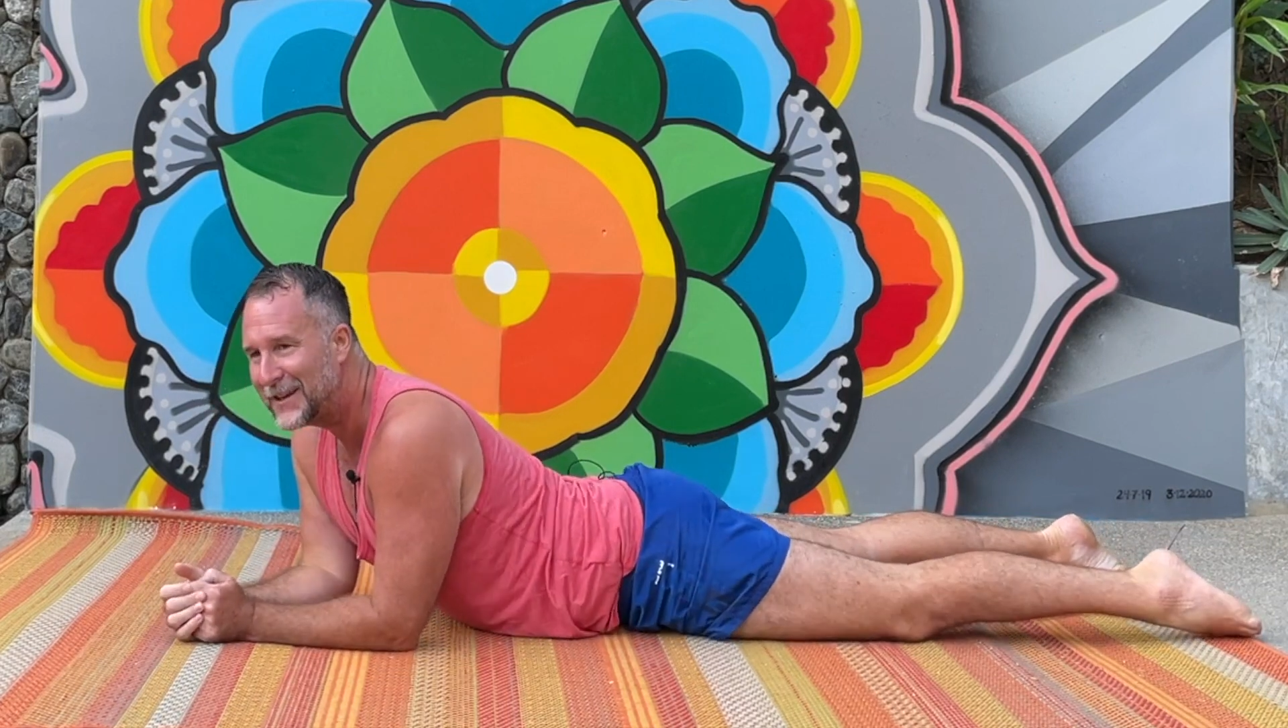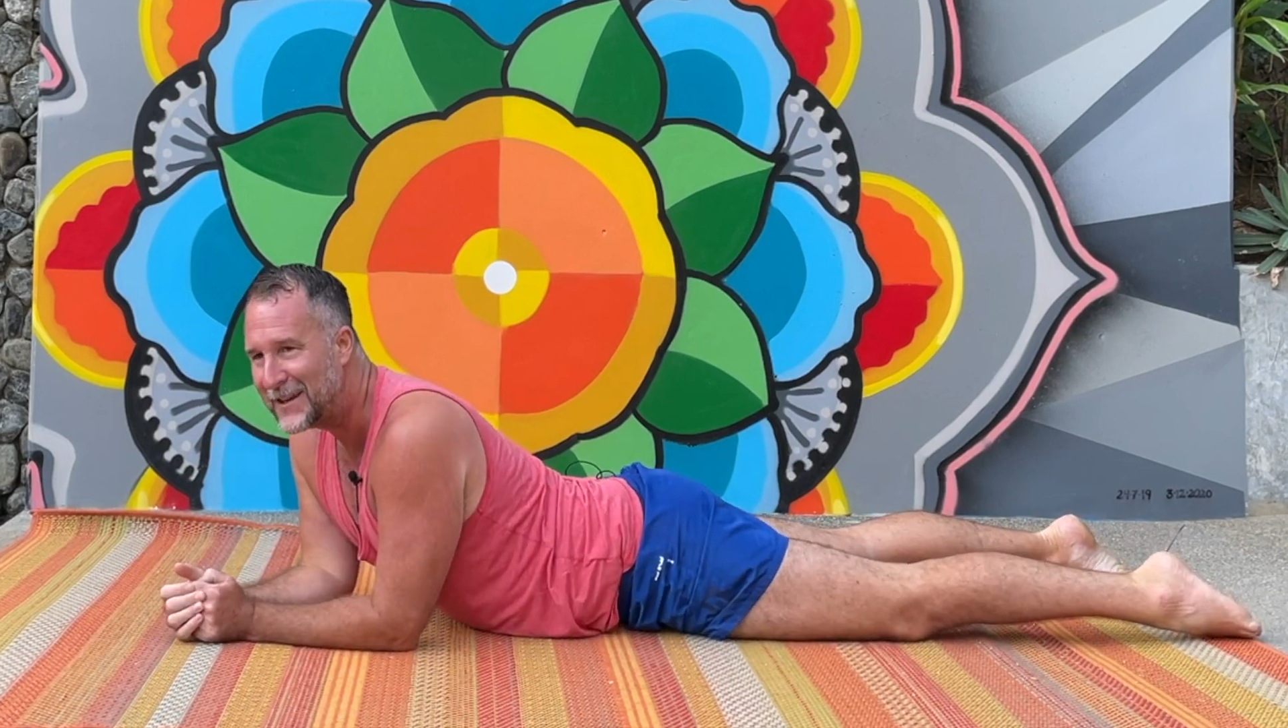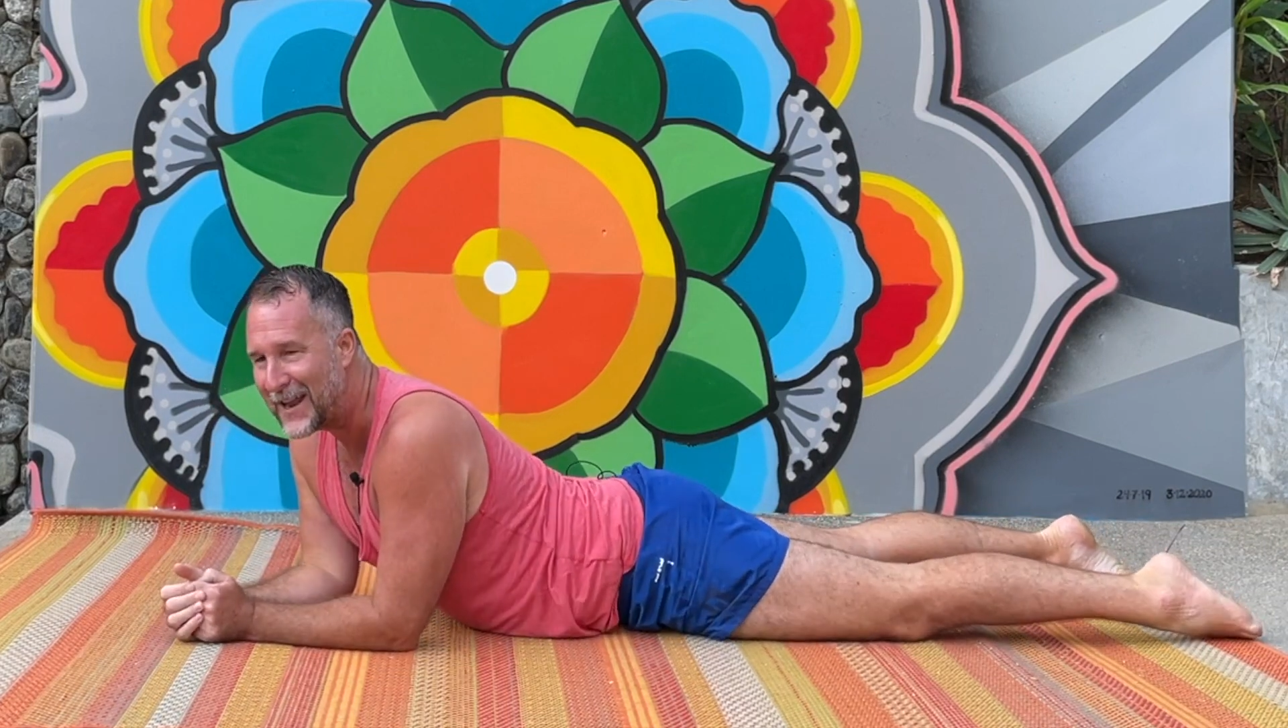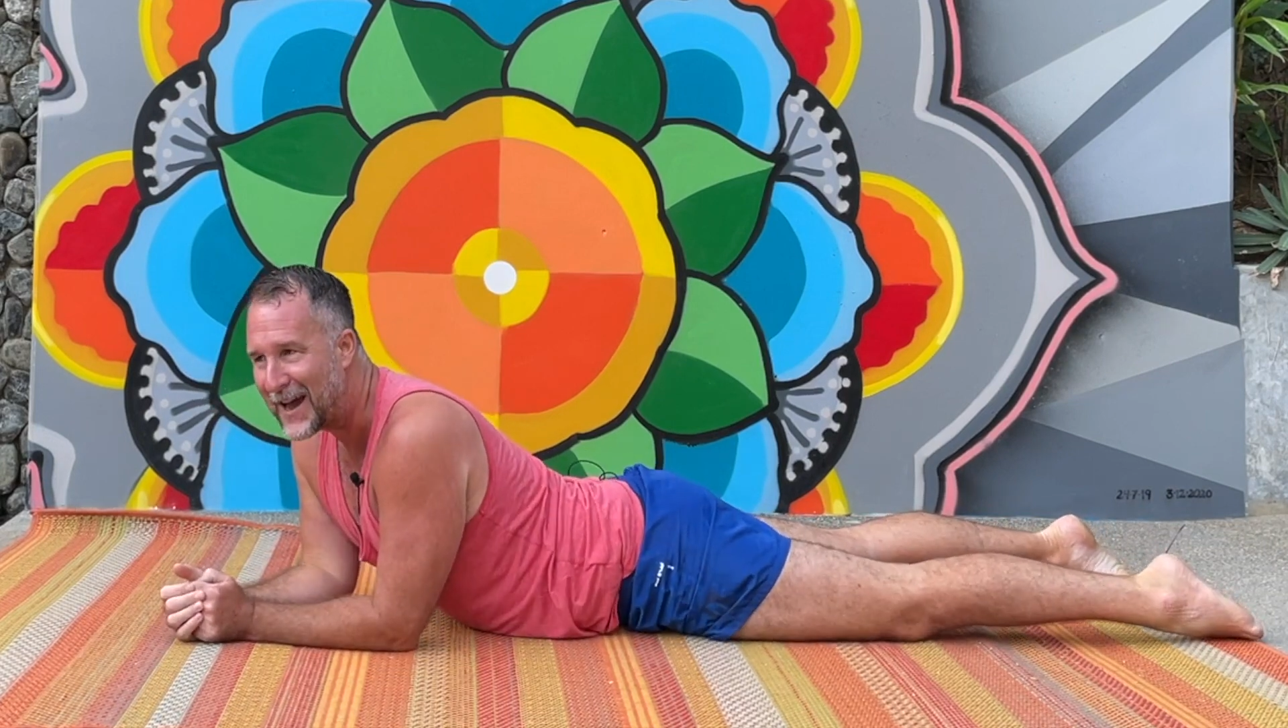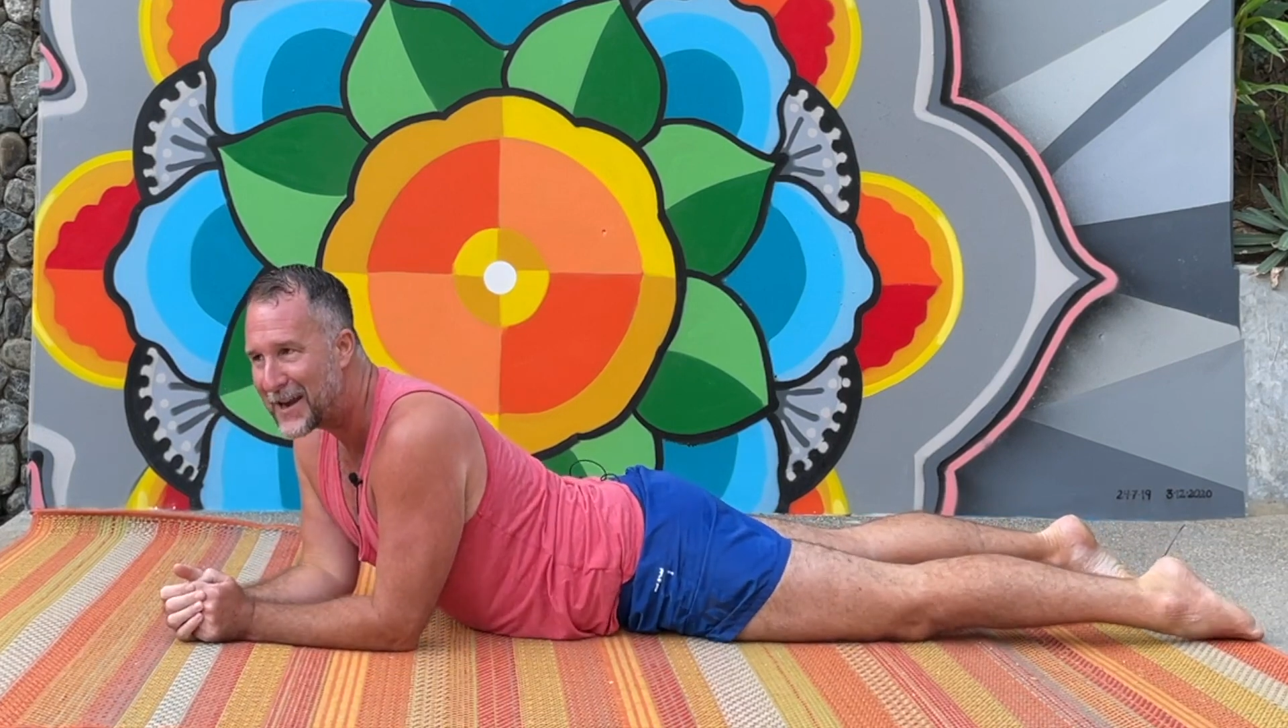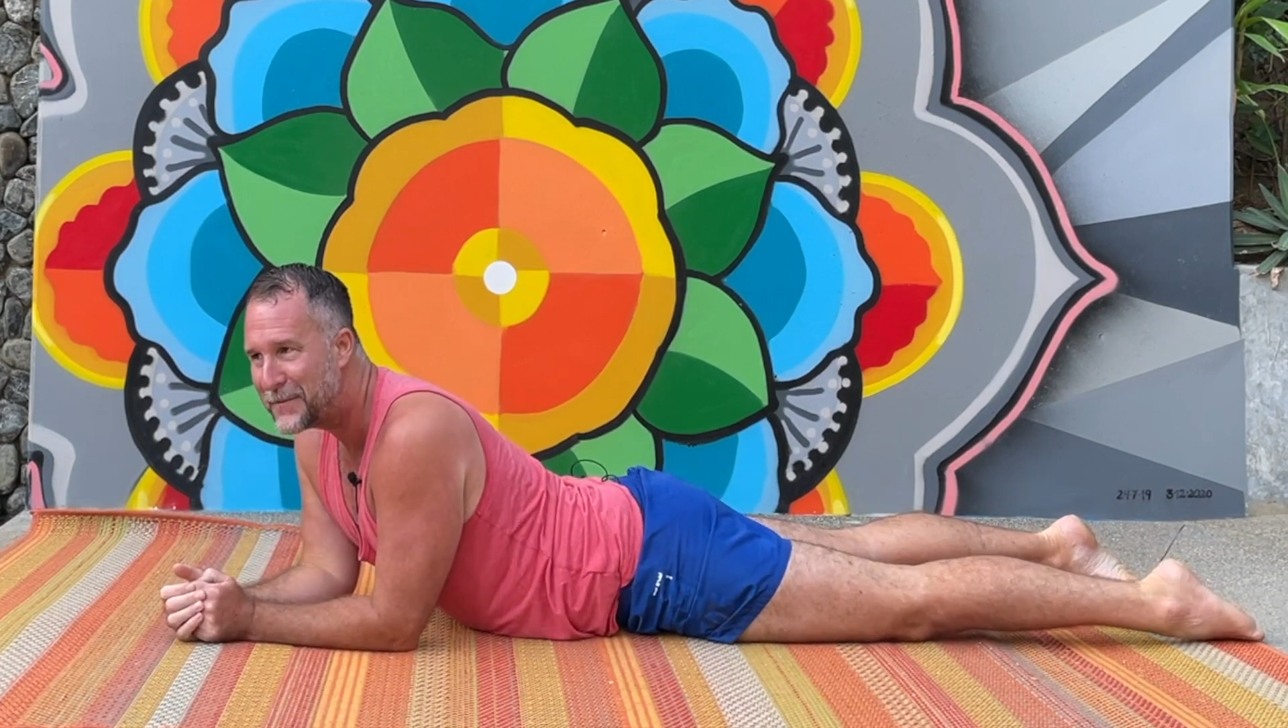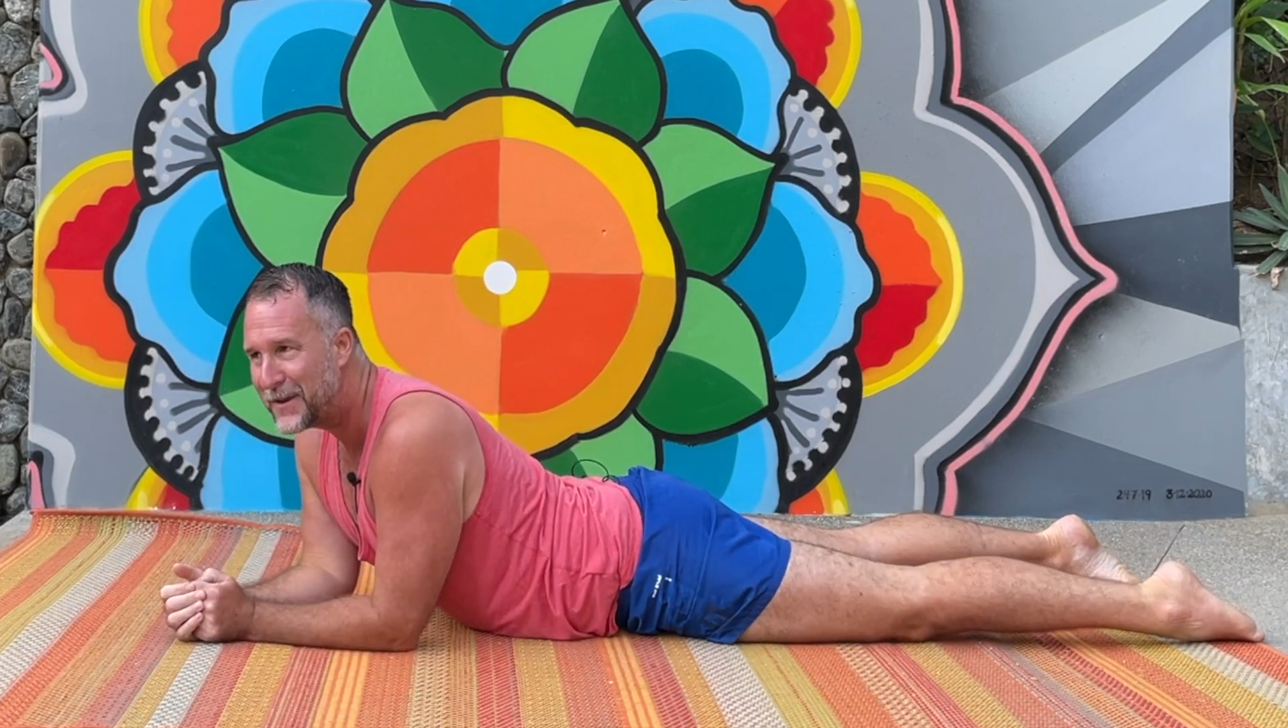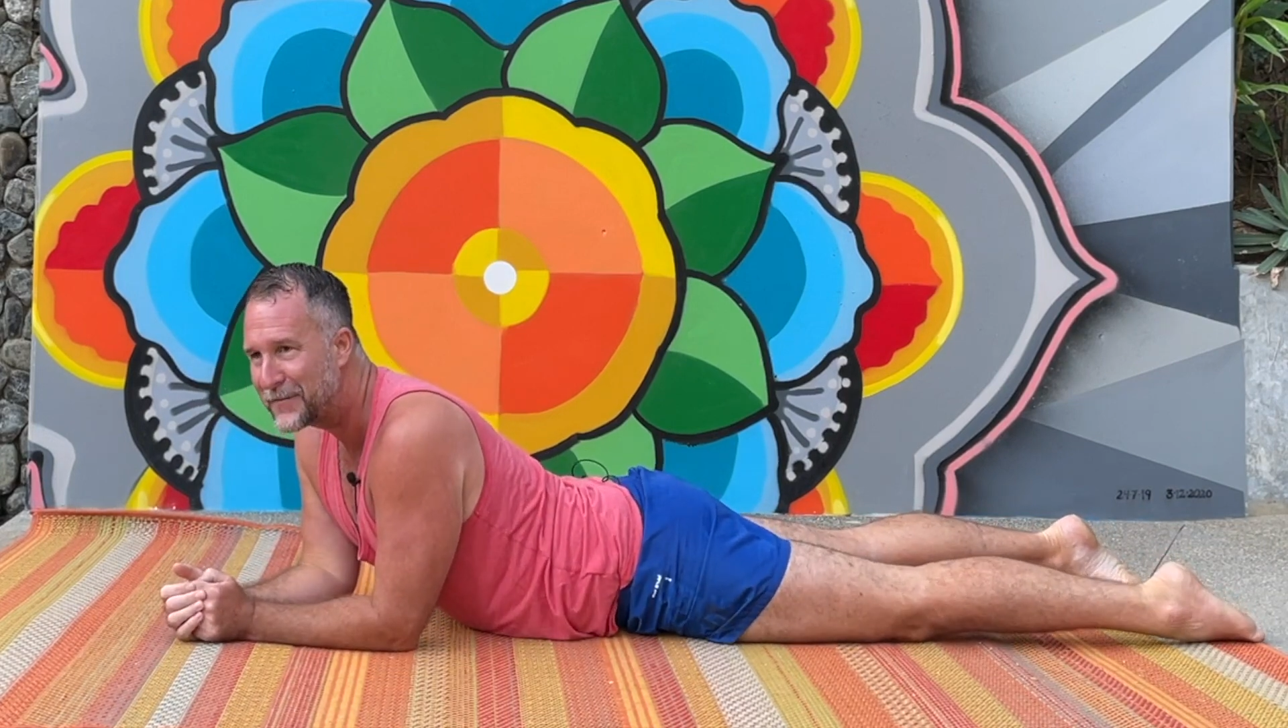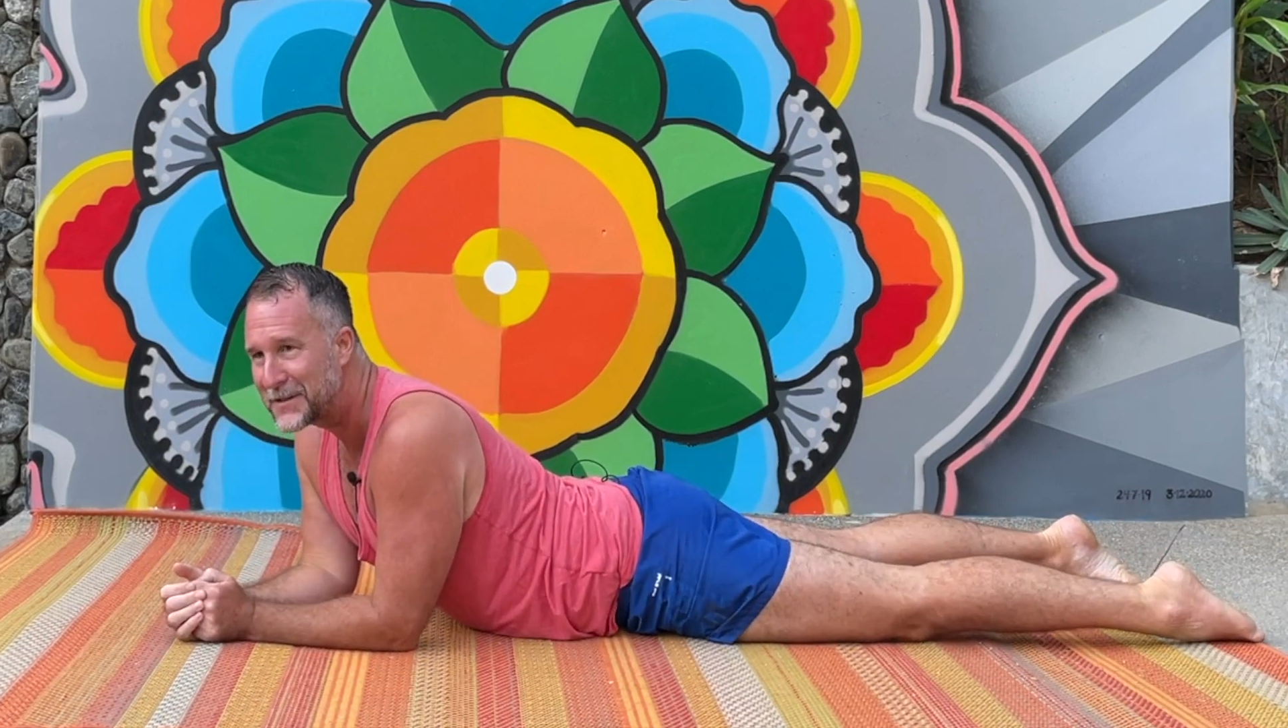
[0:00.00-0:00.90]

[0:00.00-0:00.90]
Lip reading: anatomy of the